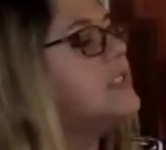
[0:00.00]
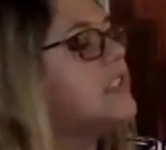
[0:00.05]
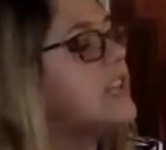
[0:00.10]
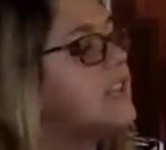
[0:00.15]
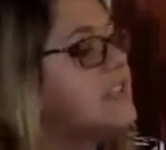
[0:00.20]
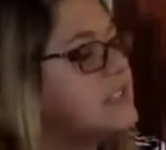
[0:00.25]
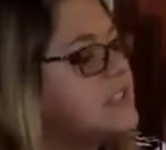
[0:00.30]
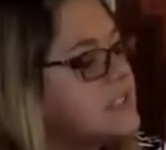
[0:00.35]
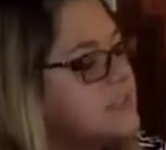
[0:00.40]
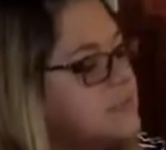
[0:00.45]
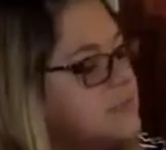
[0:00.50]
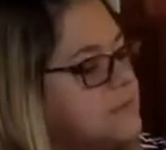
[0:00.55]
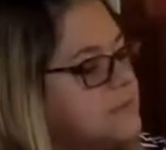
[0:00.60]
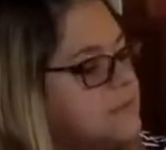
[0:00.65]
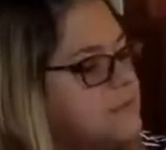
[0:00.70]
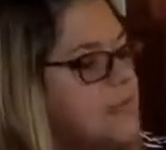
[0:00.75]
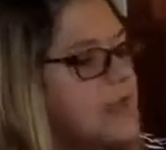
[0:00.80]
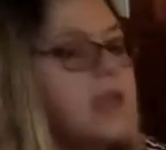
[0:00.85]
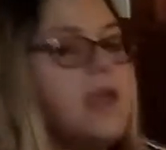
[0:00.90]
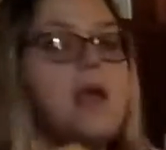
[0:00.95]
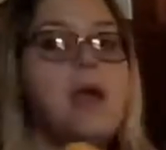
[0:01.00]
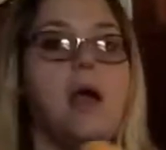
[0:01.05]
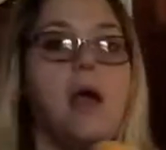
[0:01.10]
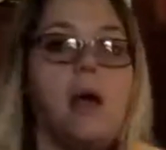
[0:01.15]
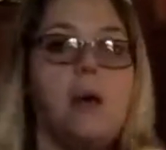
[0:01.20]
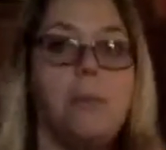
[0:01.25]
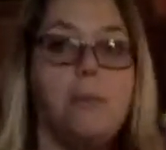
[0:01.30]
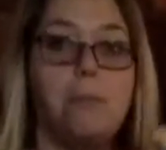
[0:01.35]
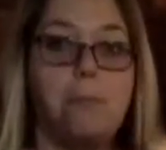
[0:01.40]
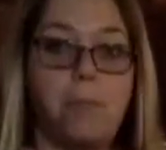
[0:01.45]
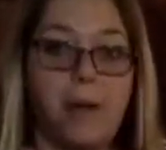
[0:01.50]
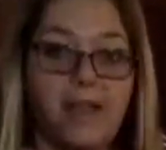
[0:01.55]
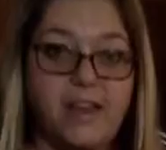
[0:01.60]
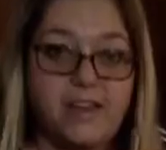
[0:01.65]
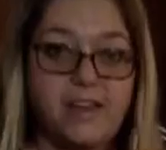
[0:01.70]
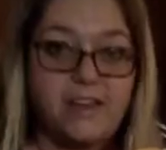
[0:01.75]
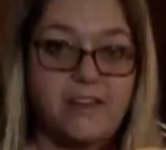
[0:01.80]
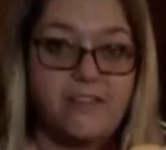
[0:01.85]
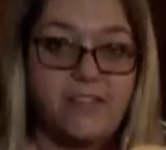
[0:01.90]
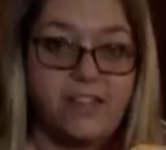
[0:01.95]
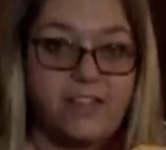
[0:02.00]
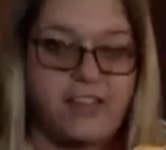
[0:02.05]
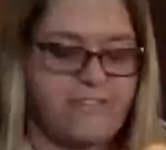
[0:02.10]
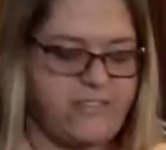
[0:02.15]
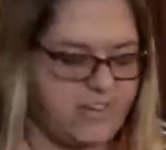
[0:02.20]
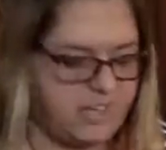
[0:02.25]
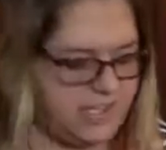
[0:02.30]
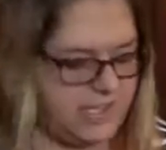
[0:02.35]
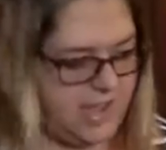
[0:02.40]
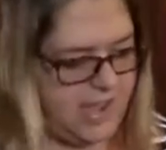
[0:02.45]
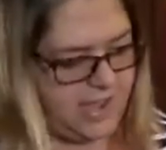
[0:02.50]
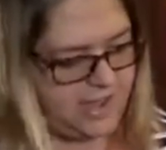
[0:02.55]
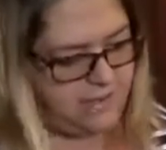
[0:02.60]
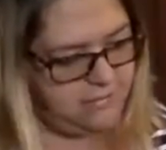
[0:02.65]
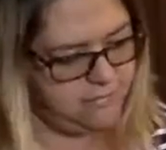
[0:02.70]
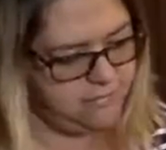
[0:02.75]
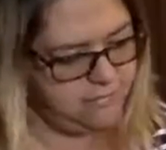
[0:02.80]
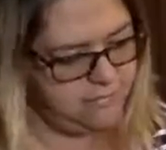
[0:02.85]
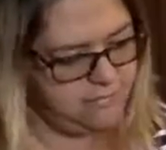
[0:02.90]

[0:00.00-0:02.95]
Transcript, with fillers: sit. Bite of the Living Dead.